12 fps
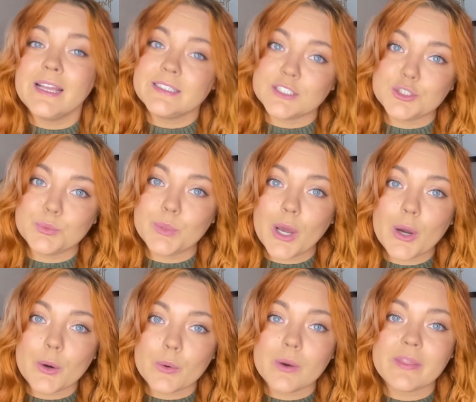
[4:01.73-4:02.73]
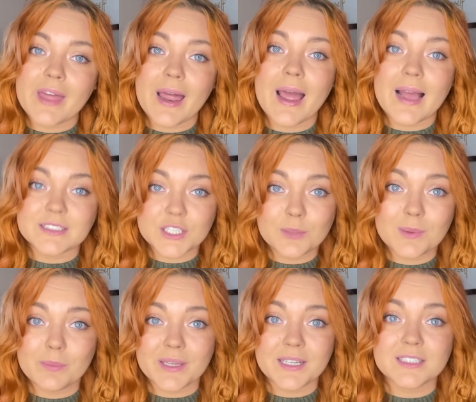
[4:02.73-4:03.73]
Did you know that as
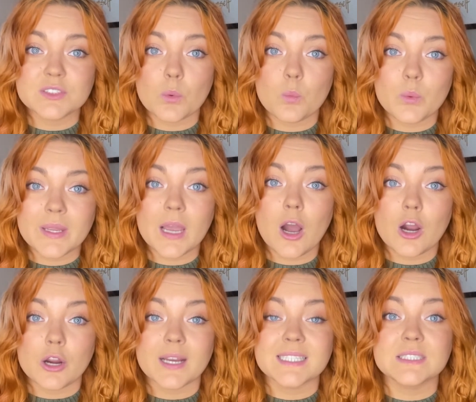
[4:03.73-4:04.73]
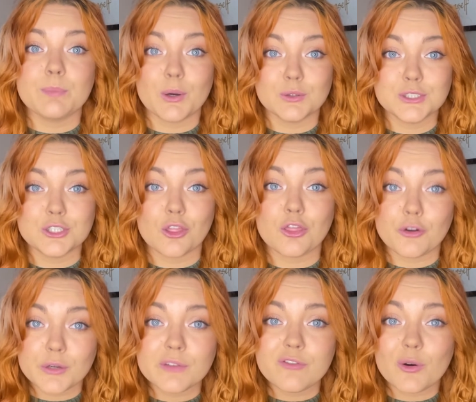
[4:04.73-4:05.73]
human beings, we are exposed to
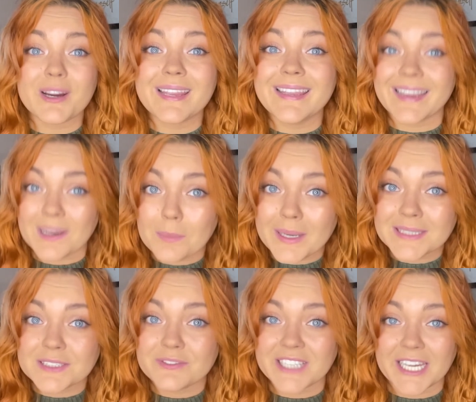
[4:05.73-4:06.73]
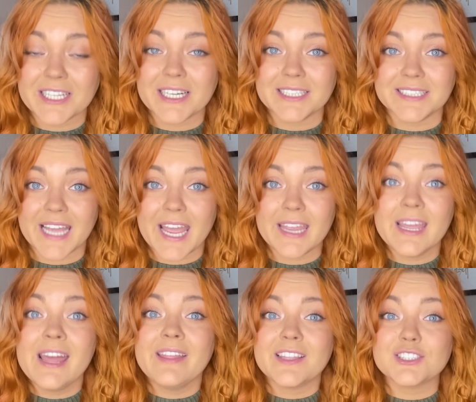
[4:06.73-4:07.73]
34 gigabytes of data a day?
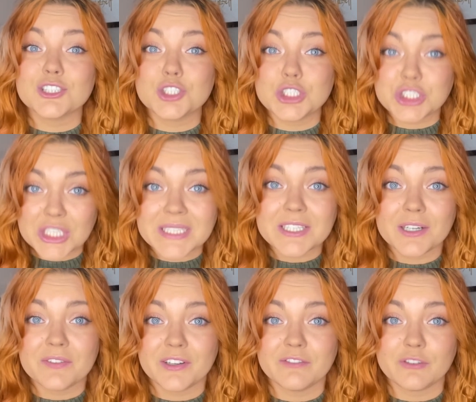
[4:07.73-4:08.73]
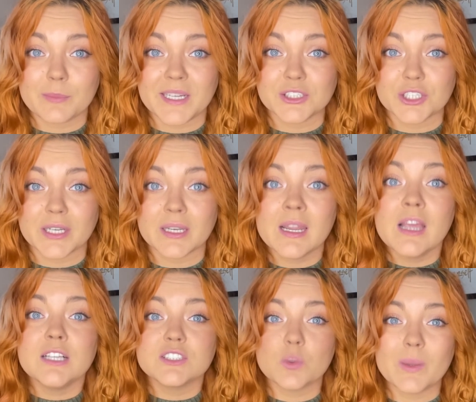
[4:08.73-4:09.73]
That's a shit ton of information.
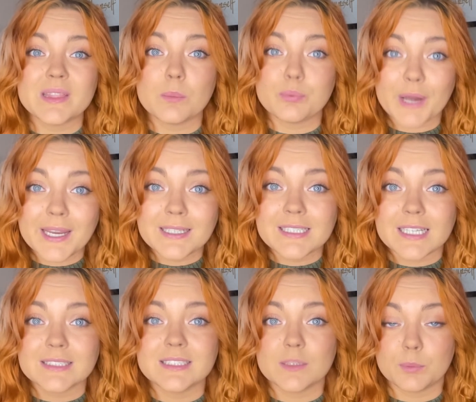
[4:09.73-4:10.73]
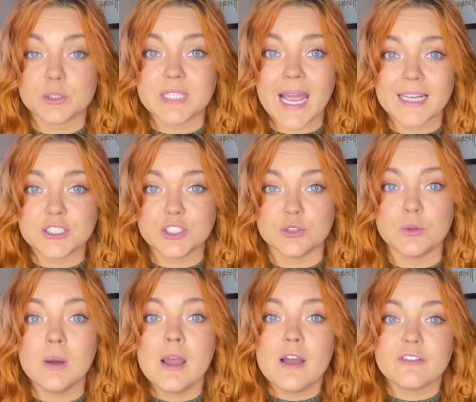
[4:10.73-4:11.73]
So what the brain does to protect you
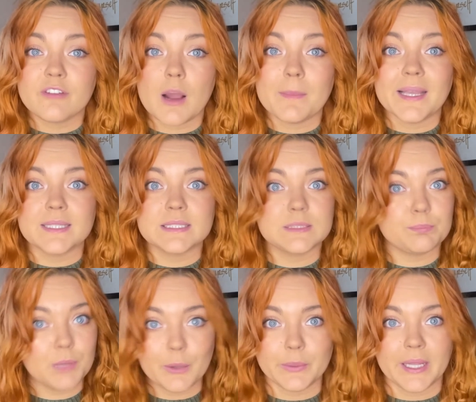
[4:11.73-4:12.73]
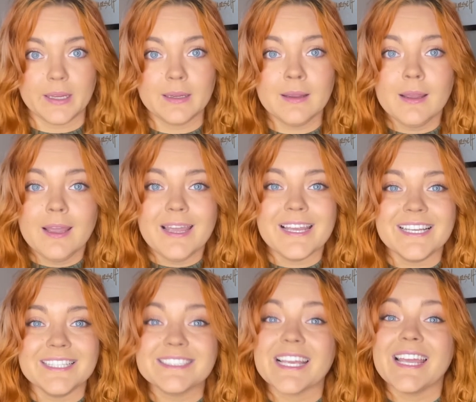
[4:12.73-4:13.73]
from exploding
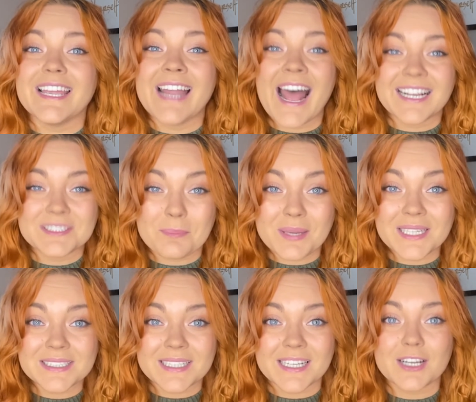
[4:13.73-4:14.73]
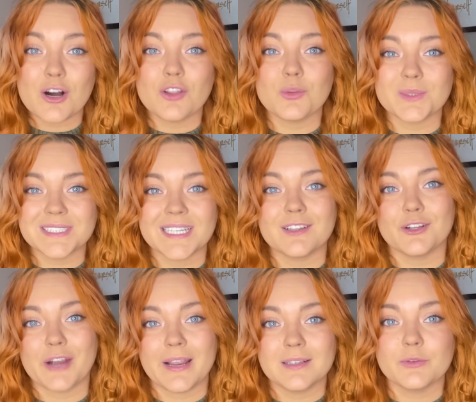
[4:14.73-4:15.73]
is it has a piece in it called the
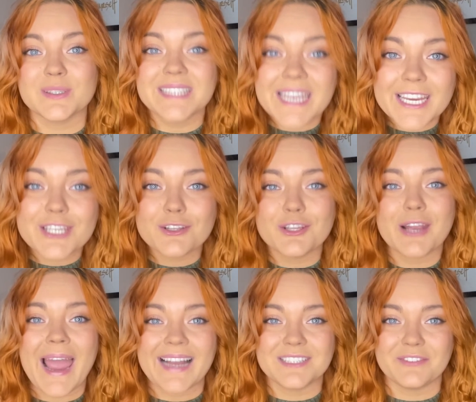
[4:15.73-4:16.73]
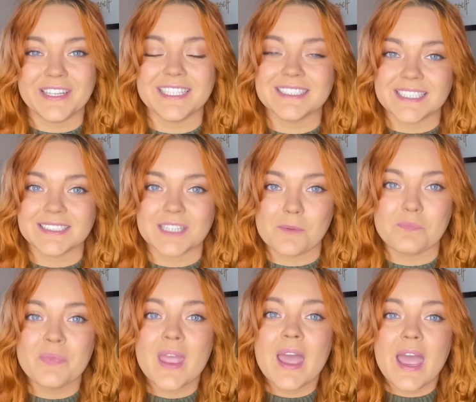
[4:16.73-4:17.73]
reticular activating system.
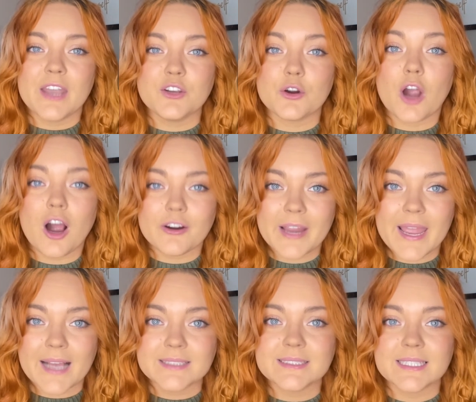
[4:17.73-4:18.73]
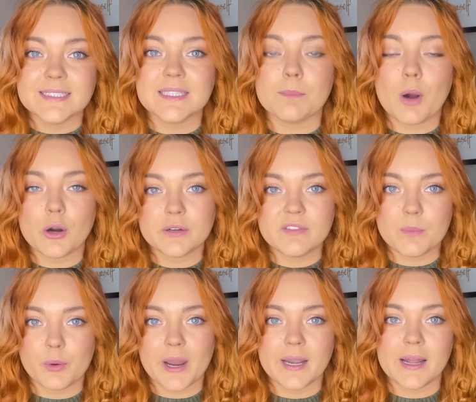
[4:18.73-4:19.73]
And your RAS is the part of the
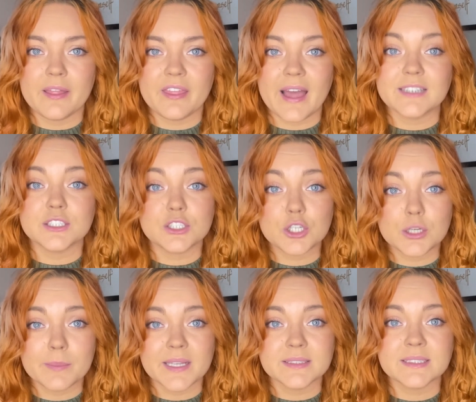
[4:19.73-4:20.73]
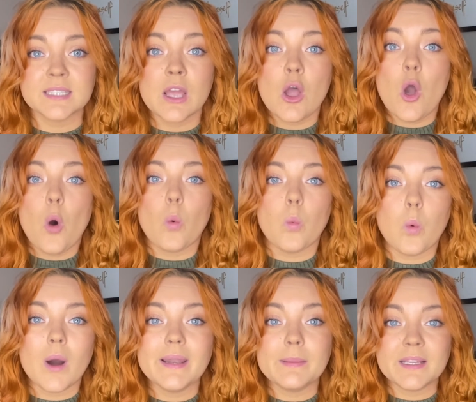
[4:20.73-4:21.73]
brain that determines
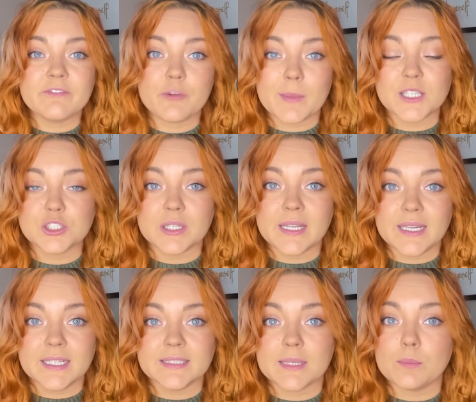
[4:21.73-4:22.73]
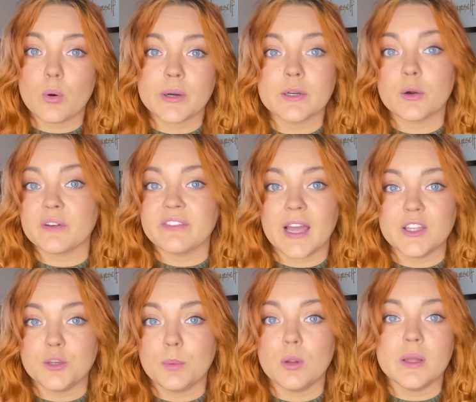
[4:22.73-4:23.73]
what information is important or
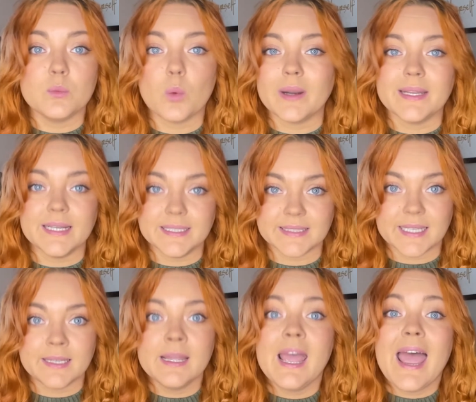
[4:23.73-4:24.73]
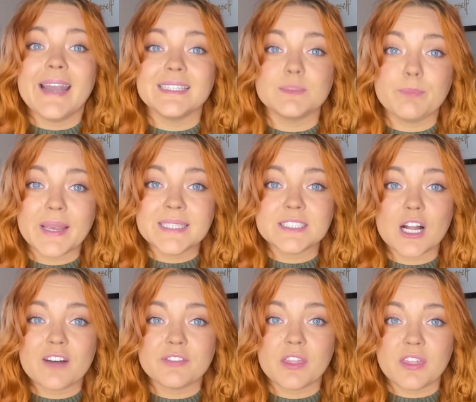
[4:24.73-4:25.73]
valuable and what isn't. And it's based
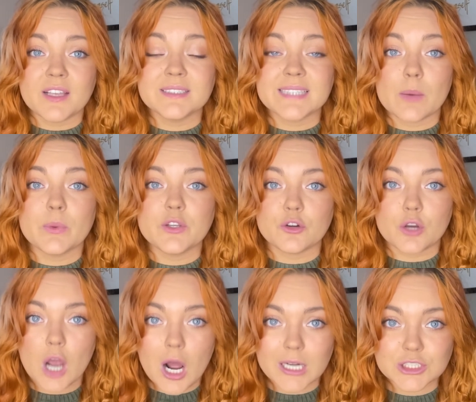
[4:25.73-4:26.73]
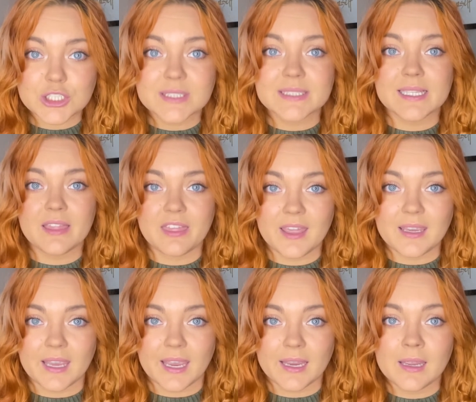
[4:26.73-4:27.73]
off the things that when you're consciously
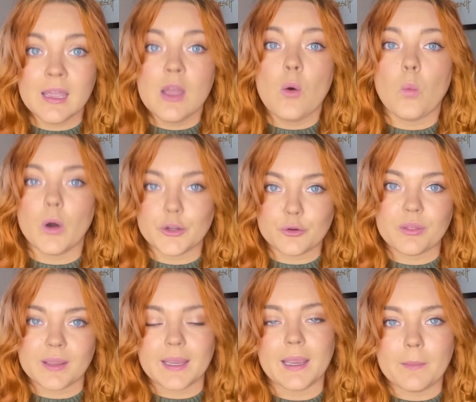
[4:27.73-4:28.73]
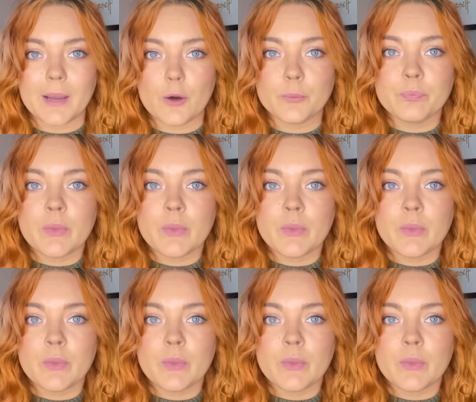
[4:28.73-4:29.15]
thinking, what you're thinking about.